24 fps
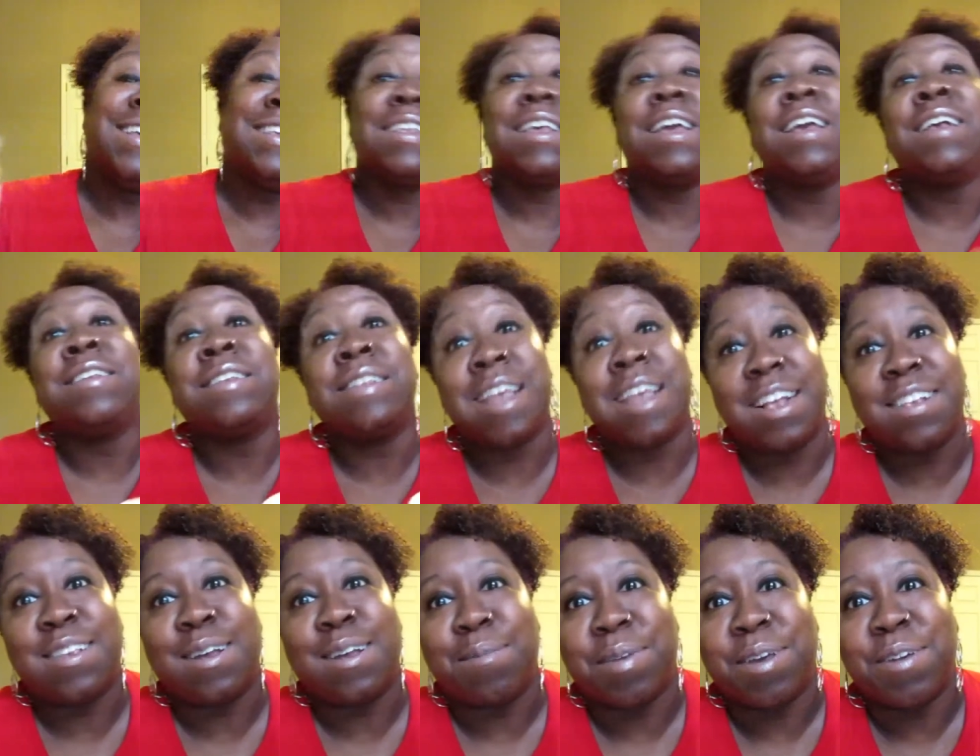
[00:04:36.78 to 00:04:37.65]
Isn't
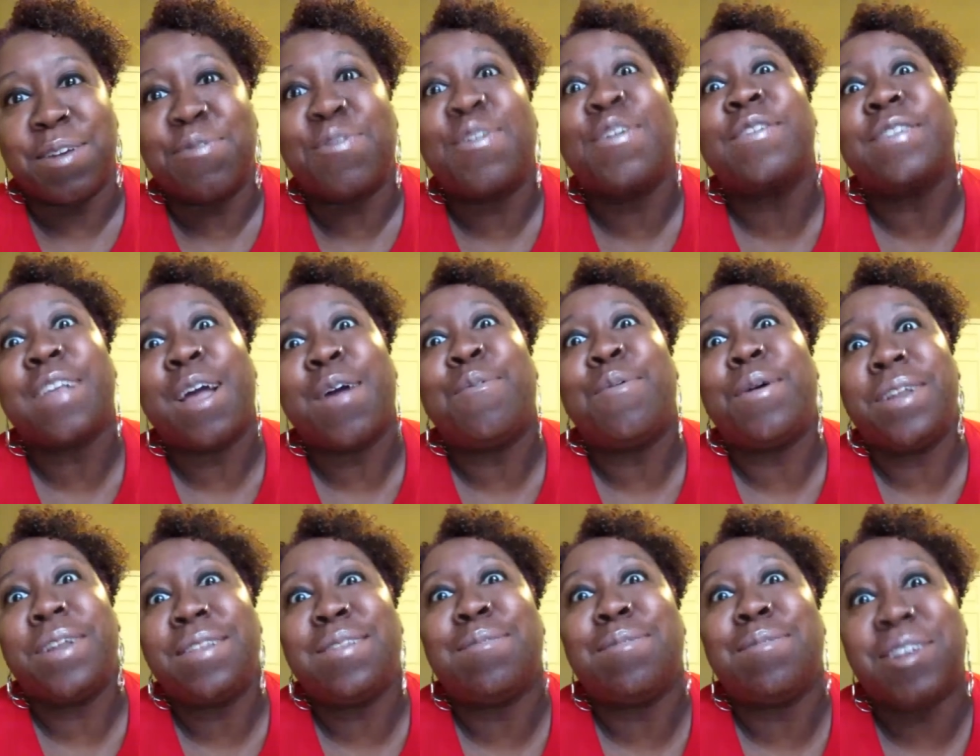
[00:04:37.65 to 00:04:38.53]
that something? First, I
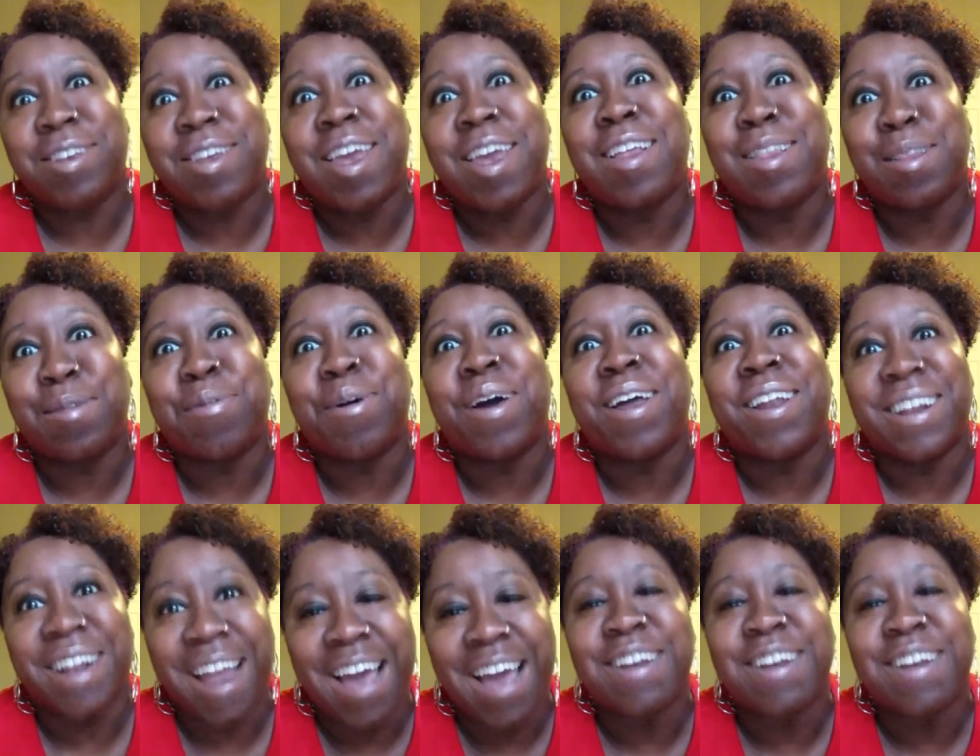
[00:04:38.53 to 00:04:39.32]
wanted them to take the product